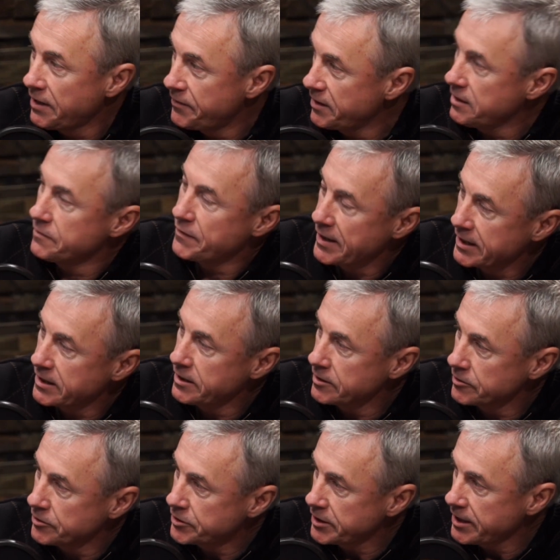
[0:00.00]
And then if I could
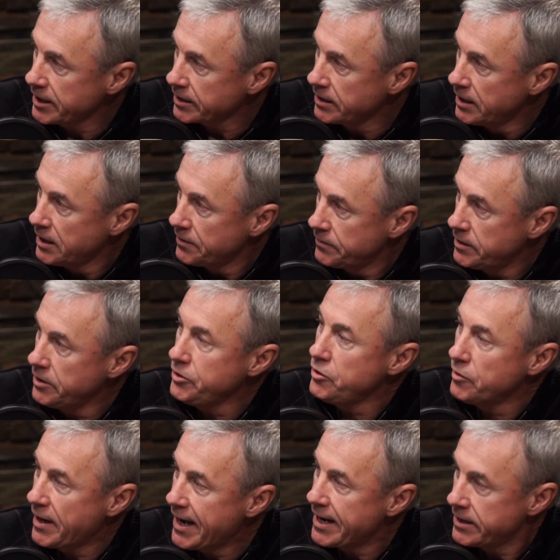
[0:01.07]
interject, then
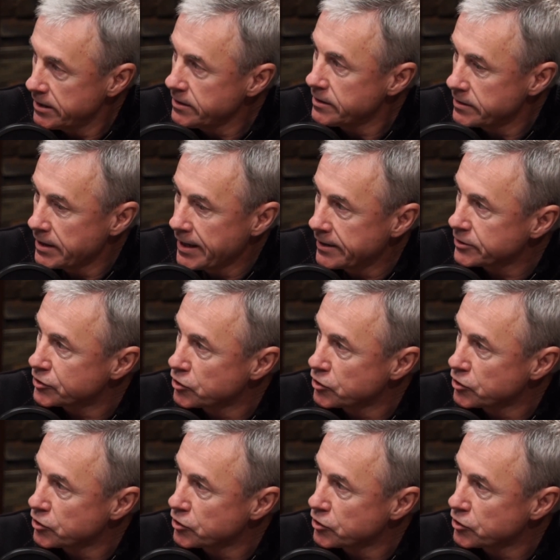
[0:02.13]
you add into that,